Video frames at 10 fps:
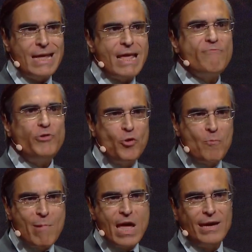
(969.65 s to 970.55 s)
if you
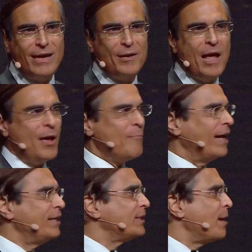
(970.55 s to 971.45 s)
make it by
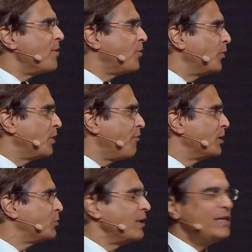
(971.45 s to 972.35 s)
December 31st,
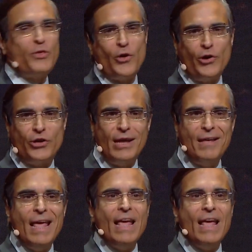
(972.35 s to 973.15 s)
2030,